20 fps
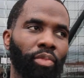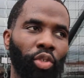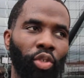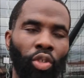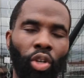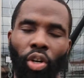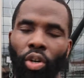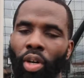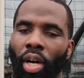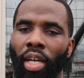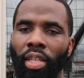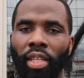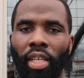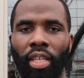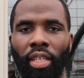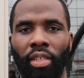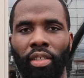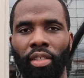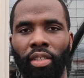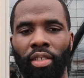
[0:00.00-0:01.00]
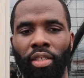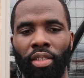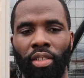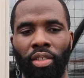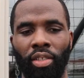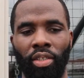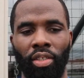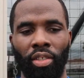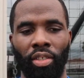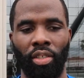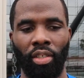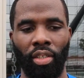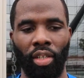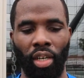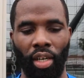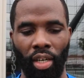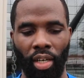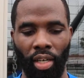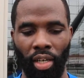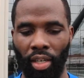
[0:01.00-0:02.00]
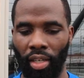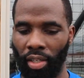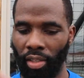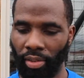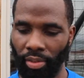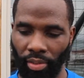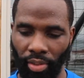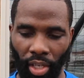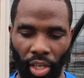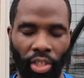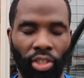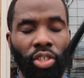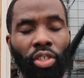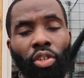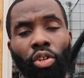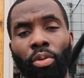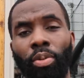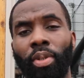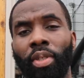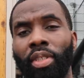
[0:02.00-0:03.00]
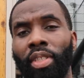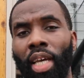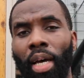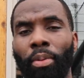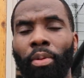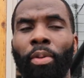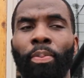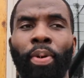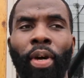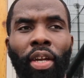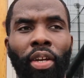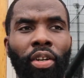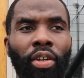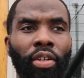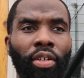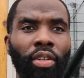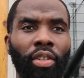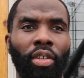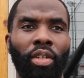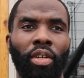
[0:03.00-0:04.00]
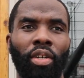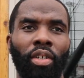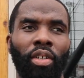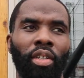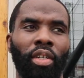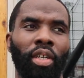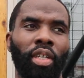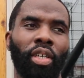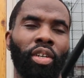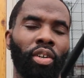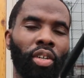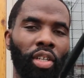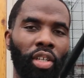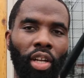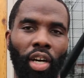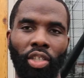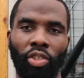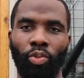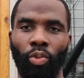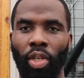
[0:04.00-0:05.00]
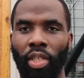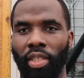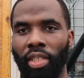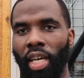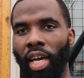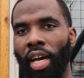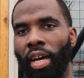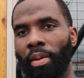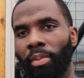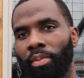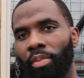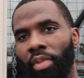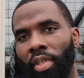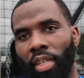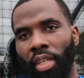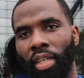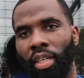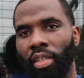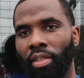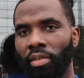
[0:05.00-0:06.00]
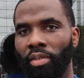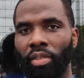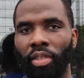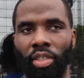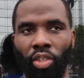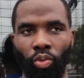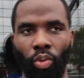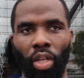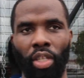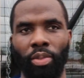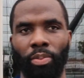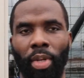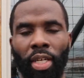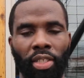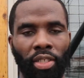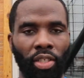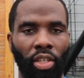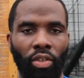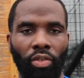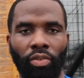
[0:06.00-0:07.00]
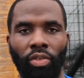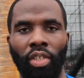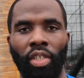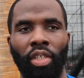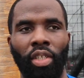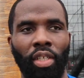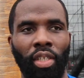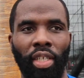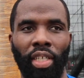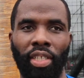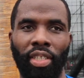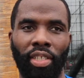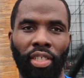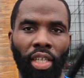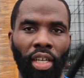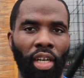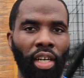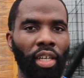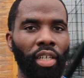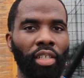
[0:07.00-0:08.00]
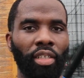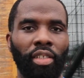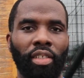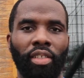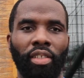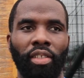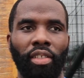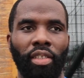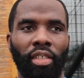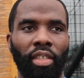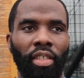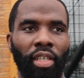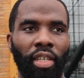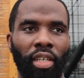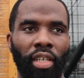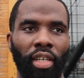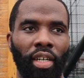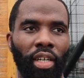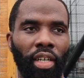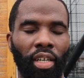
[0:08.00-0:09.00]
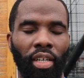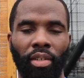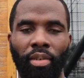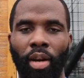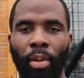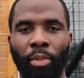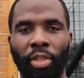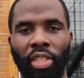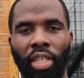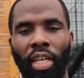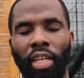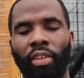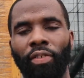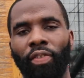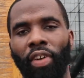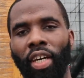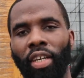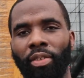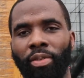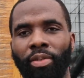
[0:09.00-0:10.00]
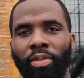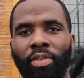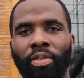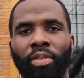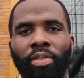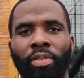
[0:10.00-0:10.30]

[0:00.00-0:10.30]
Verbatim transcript: you know, I think uh, Erickson Lubin, top competitor, he only lost one time, and as well as myself, he's young, and uh, I'm excited to fight him